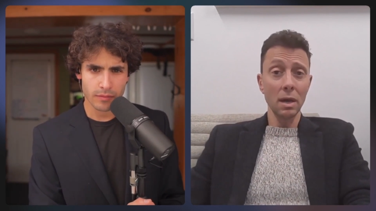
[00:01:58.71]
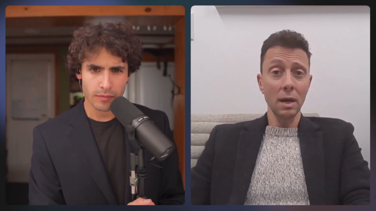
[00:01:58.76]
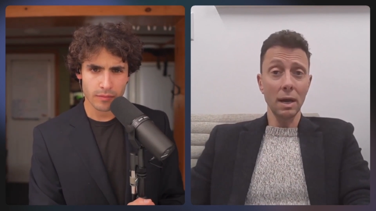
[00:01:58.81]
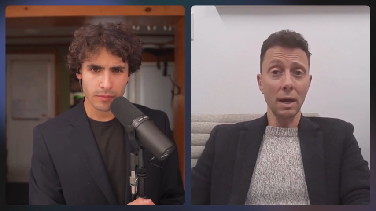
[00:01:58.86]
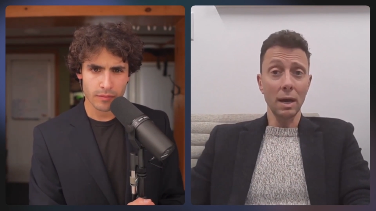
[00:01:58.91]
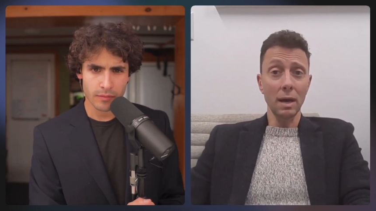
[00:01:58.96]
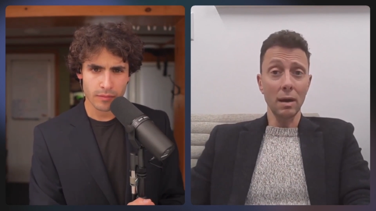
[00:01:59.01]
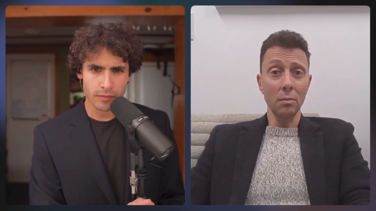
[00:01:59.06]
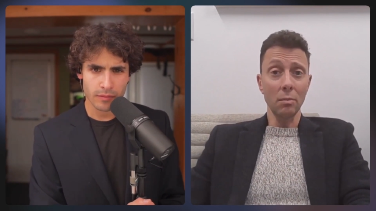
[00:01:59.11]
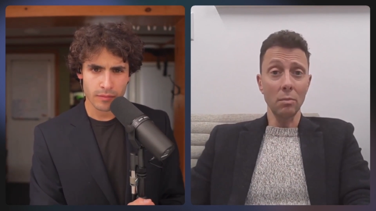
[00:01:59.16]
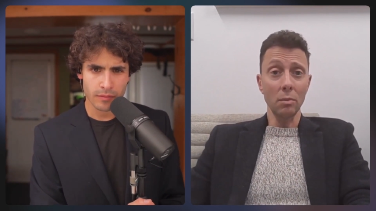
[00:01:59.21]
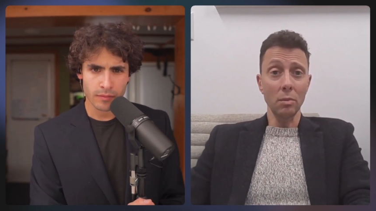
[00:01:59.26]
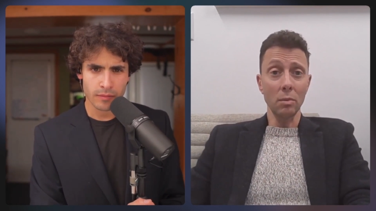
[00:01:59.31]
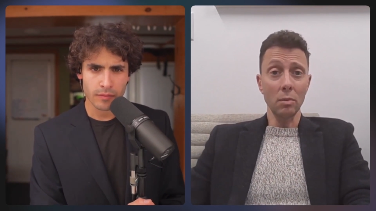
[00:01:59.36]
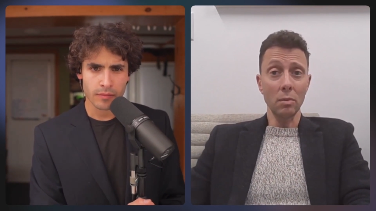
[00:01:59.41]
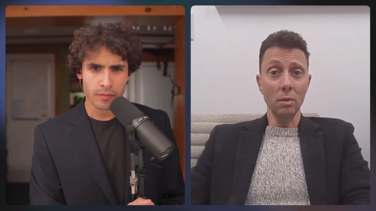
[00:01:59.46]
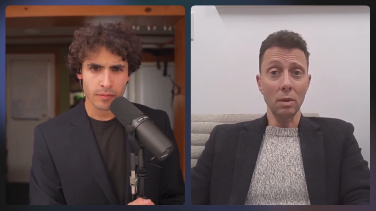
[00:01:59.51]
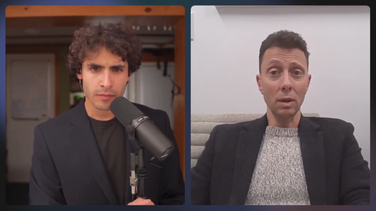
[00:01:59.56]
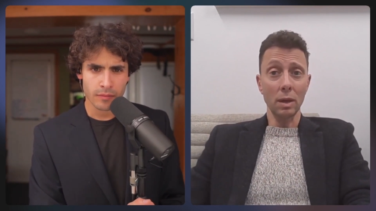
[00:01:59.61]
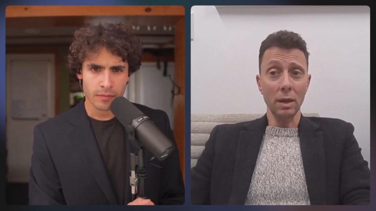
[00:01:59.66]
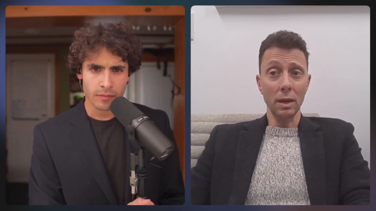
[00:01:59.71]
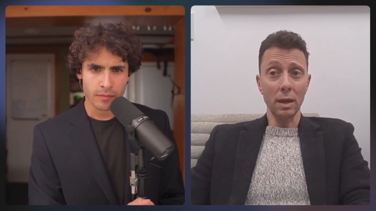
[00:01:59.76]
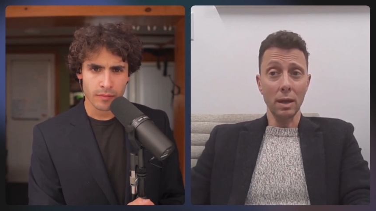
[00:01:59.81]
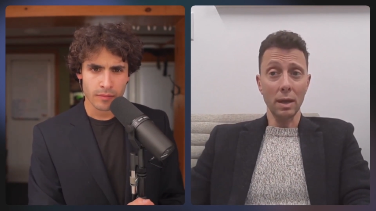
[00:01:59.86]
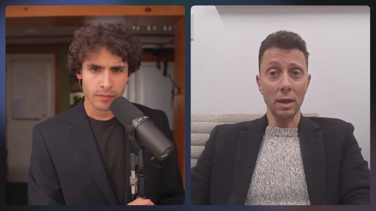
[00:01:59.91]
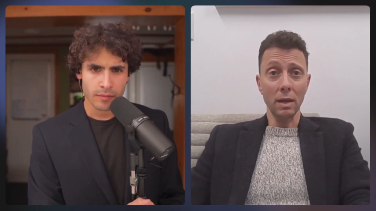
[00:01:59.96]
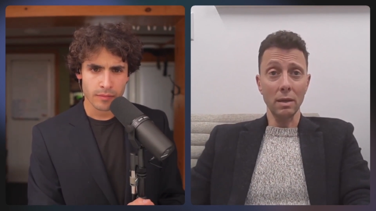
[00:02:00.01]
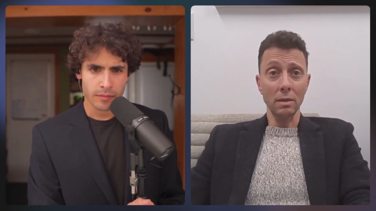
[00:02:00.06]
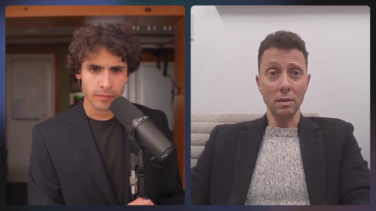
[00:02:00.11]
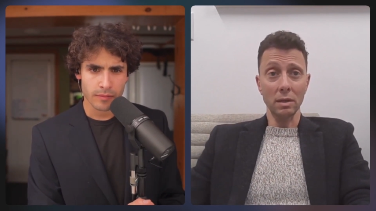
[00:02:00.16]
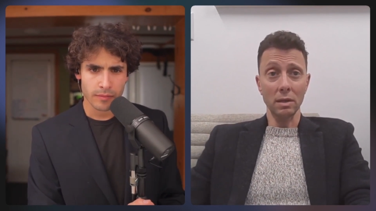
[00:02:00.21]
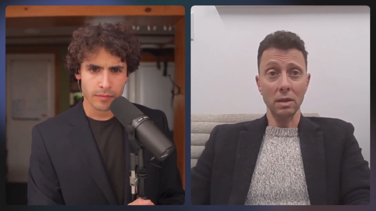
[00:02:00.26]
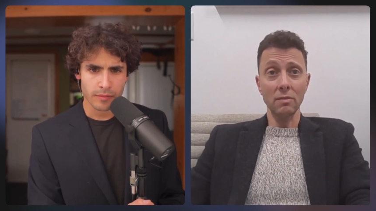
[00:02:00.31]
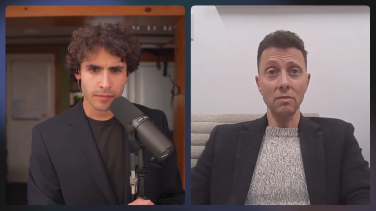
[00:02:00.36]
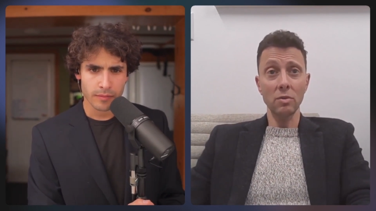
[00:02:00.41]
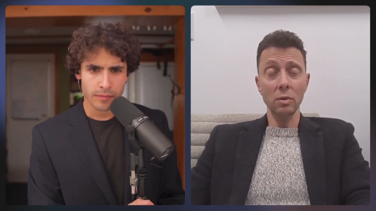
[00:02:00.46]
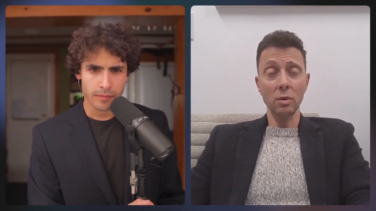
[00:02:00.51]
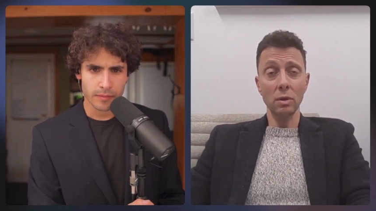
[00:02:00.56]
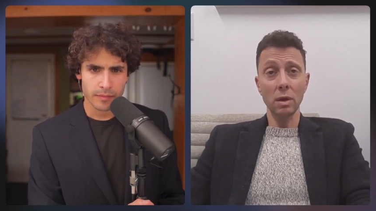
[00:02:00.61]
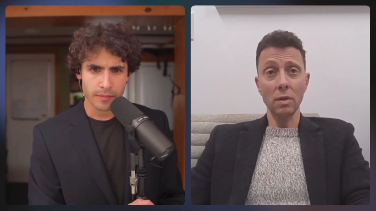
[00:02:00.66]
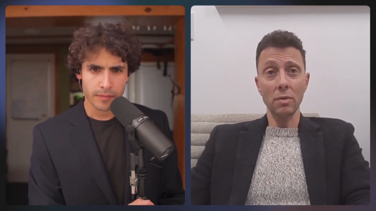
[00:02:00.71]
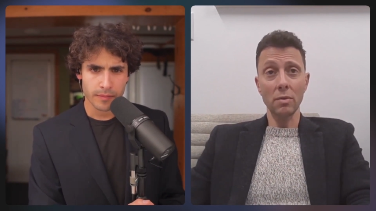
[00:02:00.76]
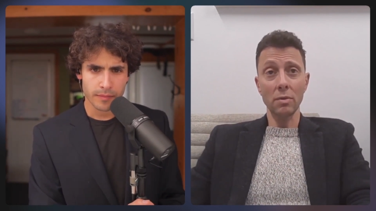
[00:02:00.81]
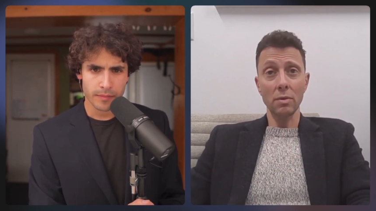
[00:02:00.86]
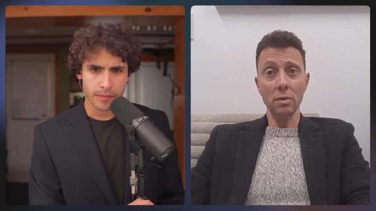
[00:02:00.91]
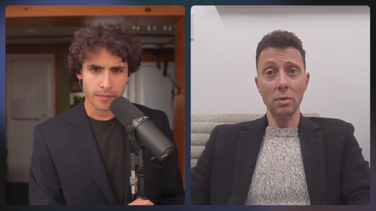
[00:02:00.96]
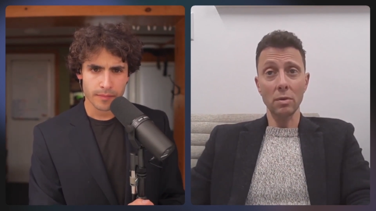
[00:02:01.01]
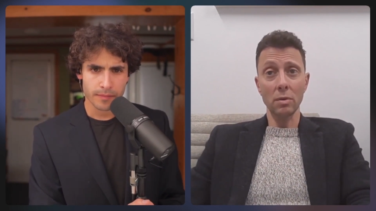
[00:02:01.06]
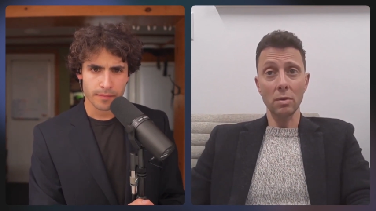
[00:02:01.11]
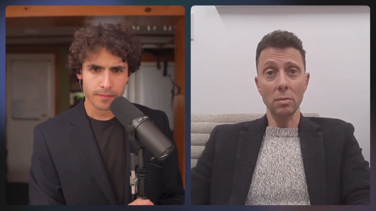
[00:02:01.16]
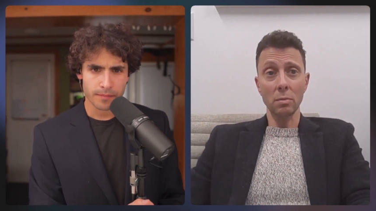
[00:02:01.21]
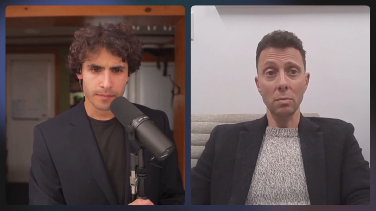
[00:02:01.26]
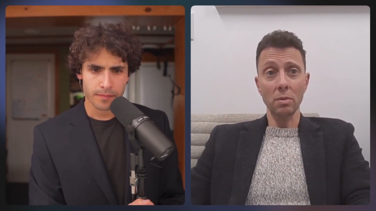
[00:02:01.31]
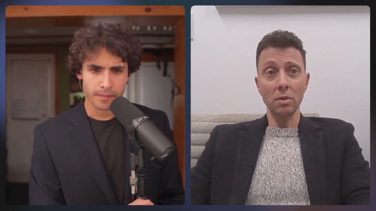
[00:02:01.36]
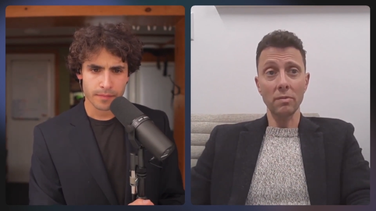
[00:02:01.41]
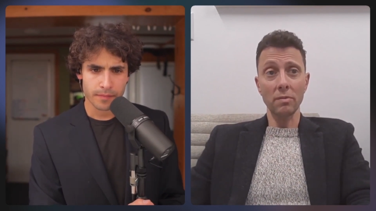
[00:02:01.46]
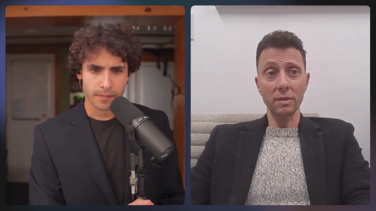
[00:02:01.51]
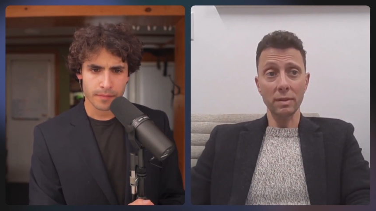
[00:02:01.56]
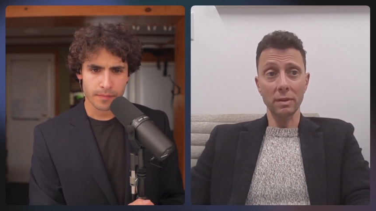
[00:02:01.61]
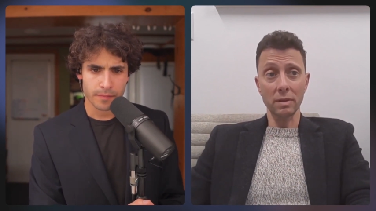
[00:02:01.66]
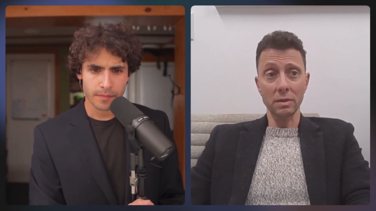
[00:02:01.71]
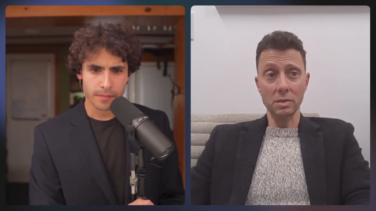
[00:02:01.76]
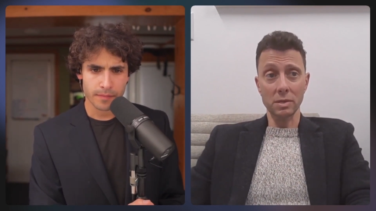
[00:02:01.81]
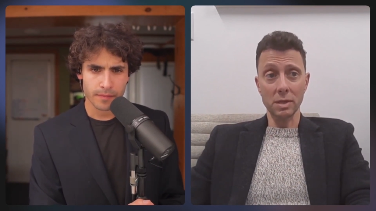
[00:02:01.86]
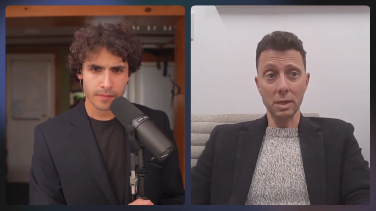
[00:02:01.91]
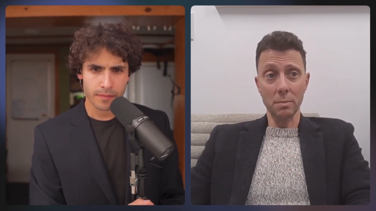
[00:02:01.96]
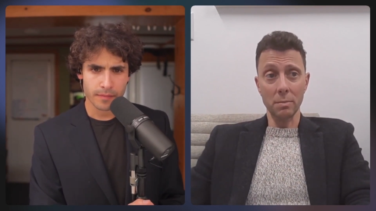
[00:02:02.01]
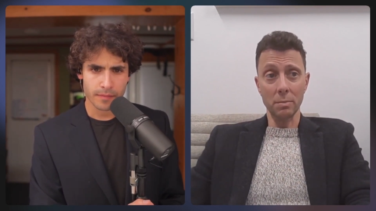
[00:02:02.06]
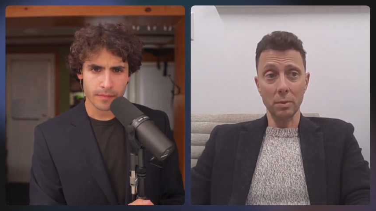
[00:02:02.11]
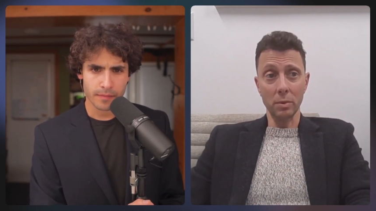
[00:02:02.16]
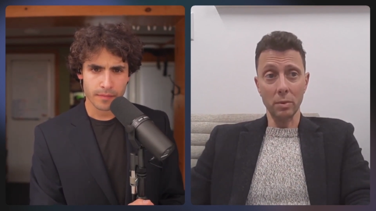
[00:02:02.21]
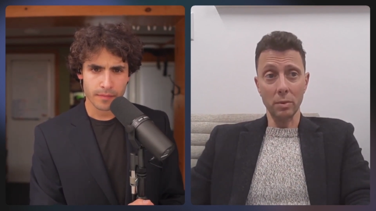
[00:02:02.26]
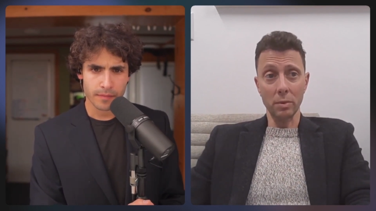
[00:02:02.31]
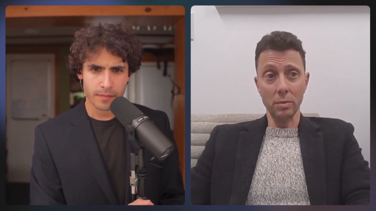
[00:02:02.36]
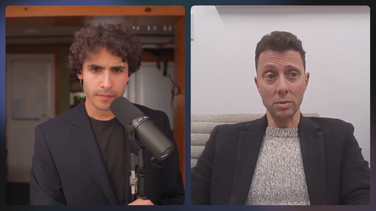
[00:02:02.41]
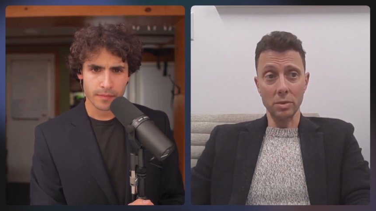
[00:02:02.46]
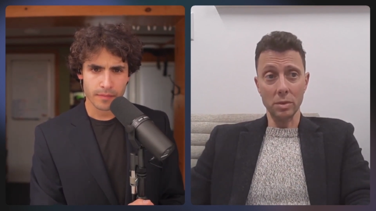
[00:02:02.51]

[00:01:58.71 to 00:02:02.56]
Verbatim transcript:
Speaker 1: Um, and and I'll give you another perfect example. There